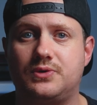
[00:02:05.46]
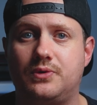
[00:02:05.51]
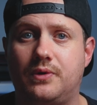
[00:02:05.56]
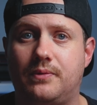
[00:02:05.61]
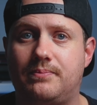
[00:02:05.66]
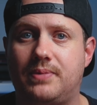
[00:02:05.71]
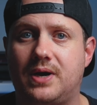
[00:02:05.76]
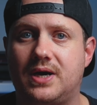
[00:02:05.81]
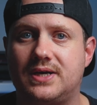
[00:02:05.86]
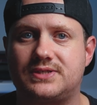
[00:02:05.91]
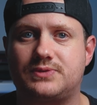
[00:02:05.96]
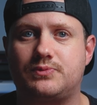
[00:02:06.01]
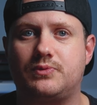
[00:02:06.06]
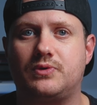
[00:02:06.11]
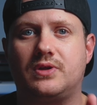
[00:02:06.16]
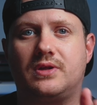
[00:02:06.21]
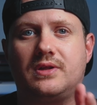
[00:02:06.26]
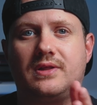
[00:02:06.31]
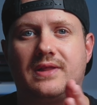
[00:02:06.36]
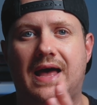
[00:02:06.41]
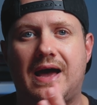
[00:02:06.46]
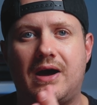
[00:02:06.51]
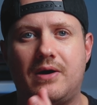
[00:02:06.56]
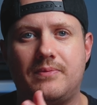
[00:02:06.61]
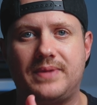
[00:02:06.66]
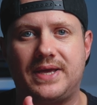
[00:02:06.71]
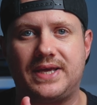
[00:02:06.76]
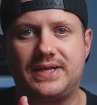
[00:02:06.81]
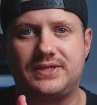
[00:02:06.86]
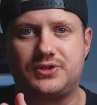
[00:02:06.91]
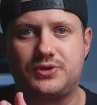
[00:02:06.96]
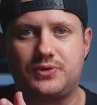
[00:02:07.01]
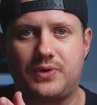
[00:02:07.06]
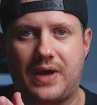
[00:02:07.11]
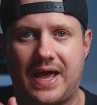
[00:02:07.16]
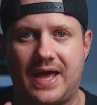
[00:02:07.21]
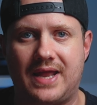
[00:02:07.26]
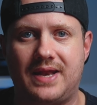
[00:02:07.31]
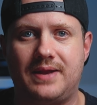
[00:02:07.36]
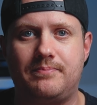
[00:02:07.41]
to a bus will allow me to
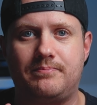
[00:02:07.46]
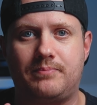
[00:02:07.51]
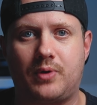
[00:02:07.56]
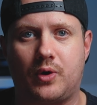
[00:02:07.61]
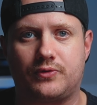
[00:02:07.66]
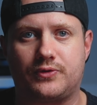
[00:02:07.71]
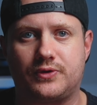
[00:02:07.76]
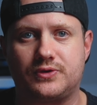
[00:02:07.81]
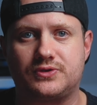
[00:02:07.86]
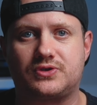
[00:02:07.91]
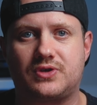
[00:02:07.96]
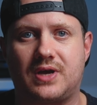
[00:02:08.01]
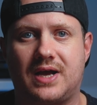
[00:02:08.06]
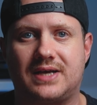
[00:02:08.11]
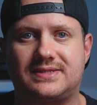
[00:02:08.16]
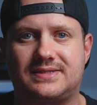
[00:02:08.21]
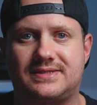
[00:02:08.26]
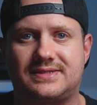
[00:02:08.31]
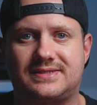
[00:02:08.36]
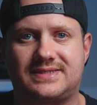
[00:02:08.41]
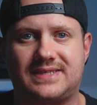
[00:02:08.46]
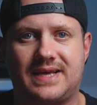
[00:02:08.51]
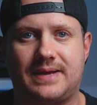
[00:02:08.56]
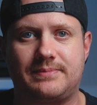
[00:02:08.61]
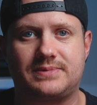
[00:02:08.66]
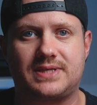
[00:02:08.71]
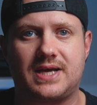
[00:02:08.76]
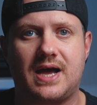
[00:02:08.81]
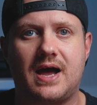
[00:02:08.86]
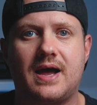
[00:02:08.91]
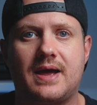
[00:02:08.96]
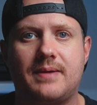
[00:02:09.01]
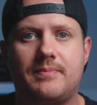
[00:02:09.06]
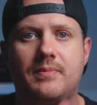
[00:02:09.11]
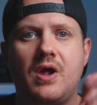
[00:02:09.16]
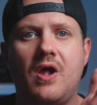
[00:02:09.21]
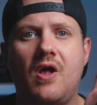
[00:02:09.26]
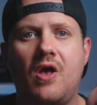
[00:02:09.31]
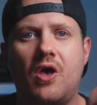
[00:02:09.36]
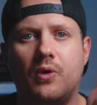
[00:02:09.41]
edit both those tracks at the same
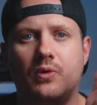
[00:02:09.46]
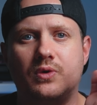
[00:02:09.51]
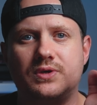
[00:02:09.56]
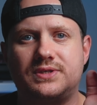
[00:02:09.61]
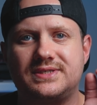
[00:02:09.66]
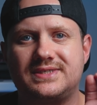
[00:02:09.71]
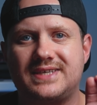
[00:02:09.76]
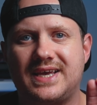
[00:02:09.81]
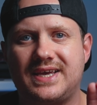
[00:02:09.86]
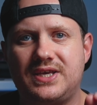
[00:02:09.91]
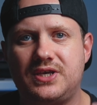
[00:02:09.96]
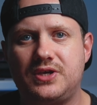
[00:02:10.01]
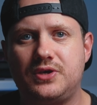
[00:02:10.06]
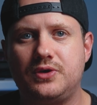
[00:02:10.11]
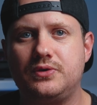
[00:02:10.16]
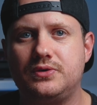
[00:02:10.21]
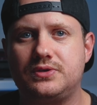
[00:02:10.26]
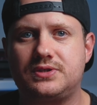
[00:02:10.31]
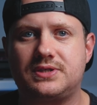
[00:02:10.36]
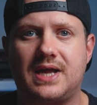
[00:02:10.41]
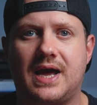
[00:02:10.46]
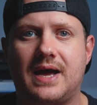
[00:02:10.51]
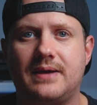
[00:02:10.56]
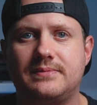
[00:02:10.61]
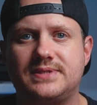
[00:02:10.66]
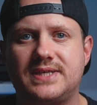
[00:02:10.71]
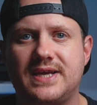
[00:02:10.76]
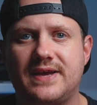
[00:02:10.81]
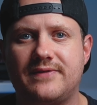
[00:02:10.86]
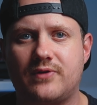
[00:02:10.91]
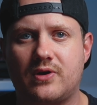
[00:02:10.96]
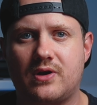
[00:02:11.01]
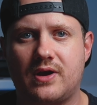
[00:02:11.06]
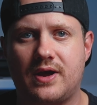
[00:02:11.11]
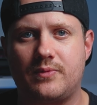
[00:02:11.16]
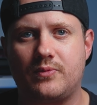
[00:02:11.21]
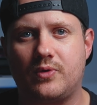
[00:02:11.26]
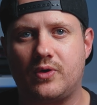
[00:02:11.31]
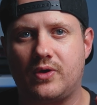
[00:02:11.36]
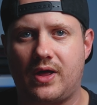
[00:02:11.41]
time, which is a huge time saver
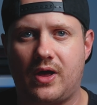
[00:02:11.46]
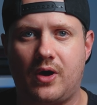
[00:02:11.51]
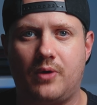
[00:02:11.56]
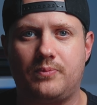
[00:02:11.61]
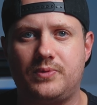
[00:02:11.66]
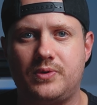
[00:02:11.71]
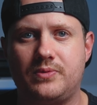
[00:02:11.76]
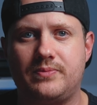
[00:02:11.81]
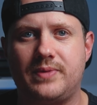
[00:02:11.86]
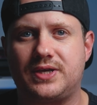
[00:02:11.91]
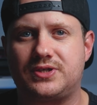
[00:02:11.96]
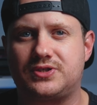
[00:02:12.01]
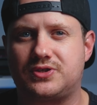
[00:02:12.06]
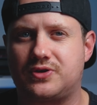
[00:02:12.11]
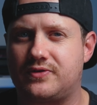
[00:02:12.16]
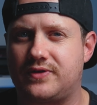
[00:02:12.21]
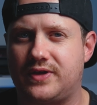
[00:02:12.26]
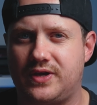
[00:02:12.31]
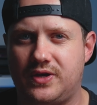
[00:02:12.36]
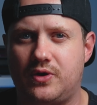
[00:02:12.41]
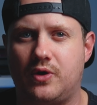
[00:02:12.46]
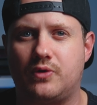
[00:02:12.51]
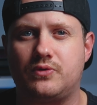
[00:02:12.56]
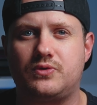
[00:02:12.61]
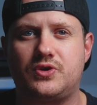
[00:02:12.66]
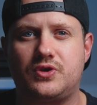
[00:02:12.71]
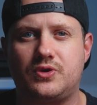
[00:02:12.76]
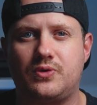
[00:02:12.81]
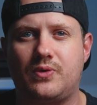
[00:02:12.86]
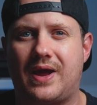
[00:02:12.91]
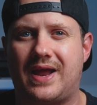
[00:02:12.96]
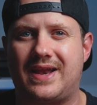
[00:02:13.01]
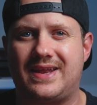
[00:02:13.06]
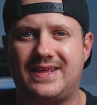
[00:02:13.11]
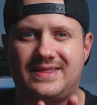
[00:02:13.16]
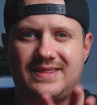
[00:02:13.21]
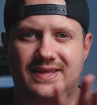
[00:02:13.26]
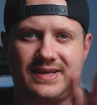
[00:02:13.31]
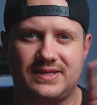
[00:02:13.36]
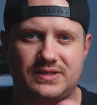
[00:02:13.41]
and will help you make sure that you don't do
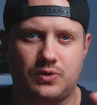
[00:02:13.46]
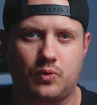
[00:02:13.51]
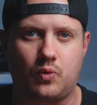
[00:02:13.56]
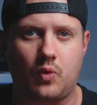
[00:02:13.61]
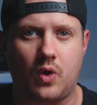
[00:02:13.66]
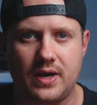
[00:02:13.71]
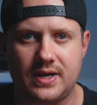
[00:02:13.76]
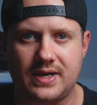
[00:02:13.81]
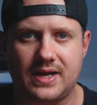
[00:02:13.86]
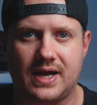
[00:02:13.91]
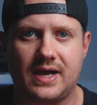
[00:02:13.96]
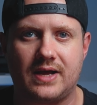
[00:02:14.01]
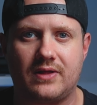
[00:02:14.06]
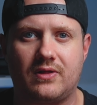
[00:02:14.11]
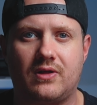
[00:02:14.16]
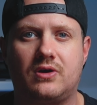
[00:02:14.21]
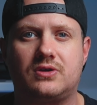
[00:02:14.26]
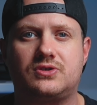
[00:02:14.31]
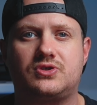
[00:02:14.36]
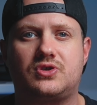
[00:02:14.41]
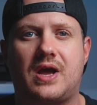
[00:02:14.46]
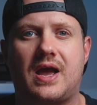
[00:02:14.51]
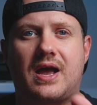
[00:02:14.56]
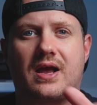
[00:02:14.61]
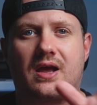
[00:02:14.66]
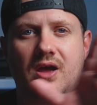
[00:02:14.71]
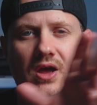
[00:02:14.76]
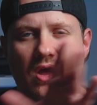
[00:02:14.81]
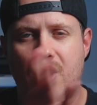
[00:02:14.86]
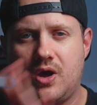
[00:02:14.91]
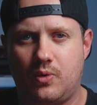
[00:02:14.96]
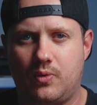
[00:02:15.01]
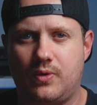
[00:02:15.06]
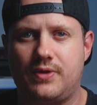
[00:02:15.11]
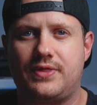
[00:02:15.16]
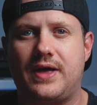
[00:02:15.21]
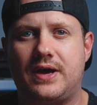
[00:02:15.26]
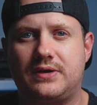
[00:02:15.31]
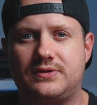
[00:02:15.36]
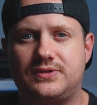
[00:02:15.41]
anything to one dialogue track
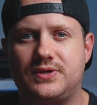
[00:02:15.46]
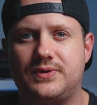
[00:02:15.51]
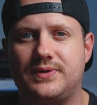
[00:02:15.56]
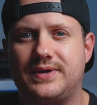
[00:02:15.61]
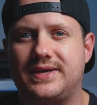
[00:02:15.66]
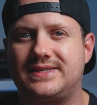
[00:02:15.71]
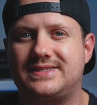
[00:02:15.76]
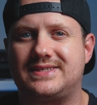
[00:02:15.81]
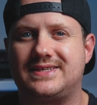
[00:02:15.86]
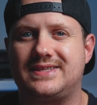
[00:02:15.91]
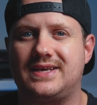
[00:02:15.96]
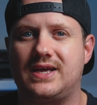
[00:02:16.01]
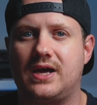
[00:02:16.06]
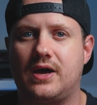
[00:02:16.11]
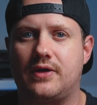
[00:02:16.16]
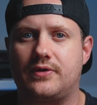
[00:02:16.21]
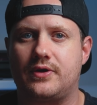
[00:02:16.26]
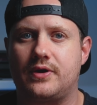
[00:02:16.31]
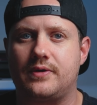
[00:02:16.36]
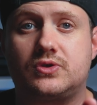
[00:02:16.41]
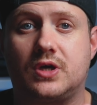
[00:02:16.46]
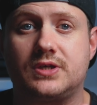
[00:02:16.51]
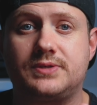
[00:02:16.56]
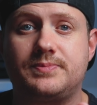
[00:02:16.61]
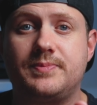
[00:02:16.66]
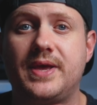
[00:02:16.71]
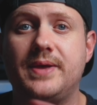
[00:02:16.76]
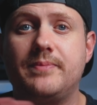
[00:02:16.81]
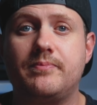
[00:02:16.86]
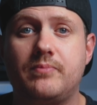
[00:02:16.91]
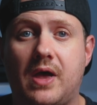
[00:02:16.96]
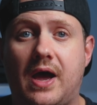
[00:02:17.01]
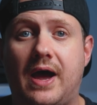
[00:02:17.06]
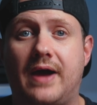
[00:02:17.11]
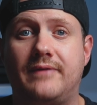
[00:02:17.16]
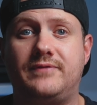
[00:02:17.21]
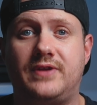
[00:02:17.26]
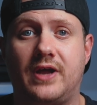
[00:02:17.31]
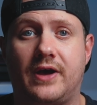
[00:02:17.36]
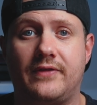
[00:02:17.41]
without doing it to the other. Trust me,
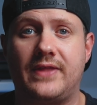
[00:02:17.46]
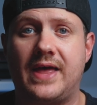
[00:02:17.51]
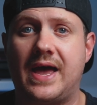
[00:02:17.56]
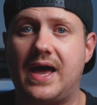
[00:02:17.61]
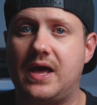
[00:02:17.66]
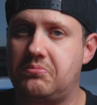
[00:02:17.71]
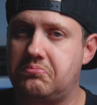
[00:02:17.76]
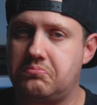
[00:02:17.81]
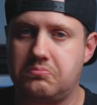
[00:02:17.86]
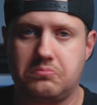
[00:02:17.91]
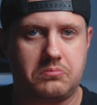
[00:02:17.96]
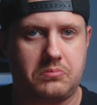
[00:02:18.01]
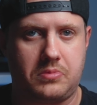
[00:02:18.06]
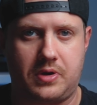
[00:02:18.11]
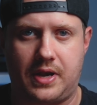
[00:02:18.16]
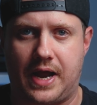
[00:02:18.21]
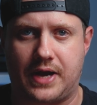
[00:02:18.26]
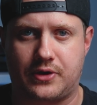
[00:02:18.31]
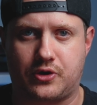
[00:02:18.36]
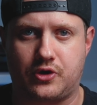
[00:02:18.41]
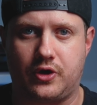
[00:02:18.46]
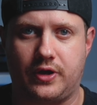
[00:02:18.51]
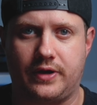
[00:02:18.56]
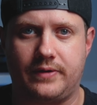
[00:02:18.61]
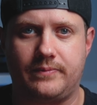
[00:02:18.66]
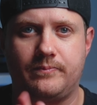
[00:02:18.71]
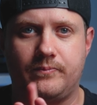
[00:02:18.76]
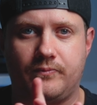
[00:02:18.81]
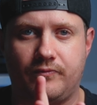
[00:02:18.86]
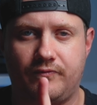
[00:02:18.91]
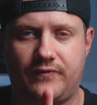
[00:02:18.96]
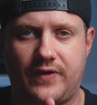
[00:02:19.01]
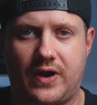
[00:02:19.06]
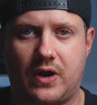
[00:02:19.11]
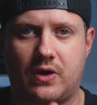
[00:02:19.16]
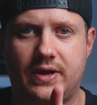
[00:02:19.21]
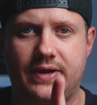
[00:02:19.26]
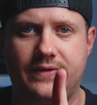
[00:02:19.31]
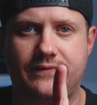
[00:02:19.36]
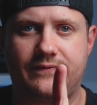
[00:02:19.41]
I've done that. Not good.
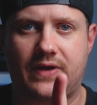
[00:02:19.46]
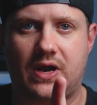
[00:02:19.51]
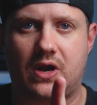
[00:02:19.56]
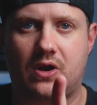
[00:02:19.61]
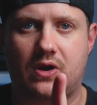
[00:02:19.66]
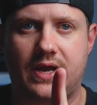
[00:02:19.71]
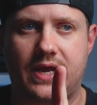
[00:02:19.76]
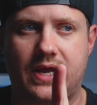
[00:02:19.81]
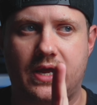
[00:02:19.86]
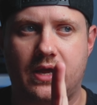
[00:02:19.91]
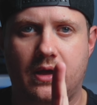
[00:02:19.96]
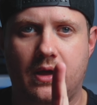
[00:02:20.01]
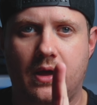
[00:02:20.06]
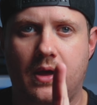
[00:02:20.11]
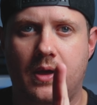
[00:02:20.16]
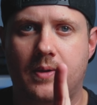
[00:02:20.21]
Very, very,